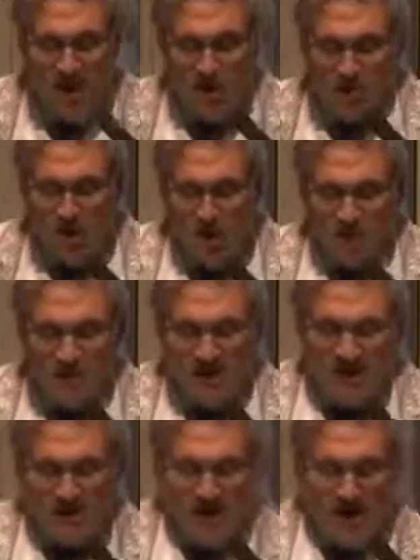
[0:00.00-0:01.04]
We will leave
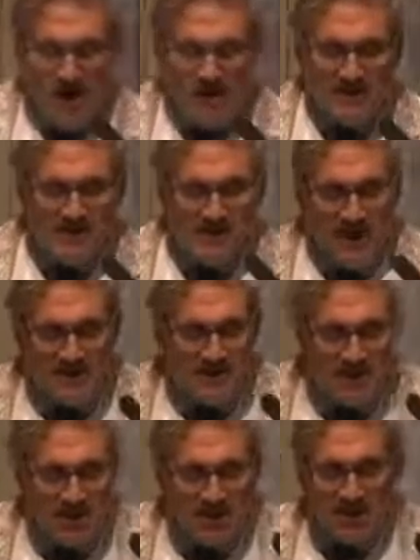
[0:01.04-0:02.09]
behind a legacy
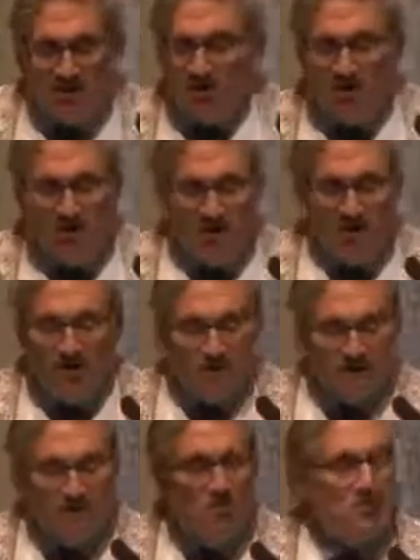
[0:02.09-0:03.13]
that all of our loved
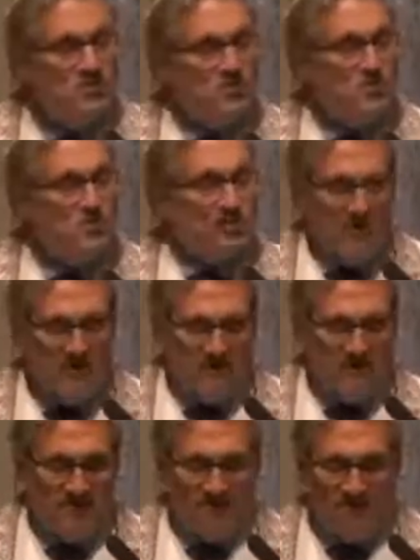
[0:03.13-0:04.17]
ones will benefit
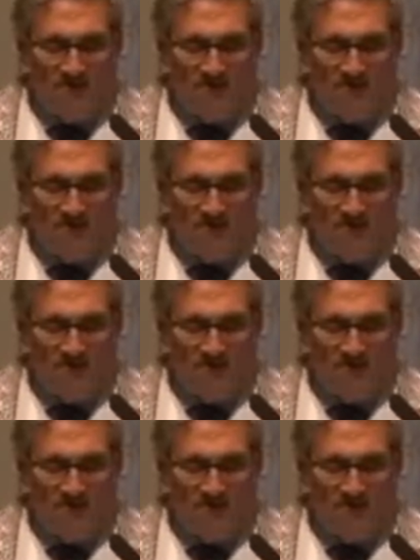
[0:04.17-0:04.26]
from.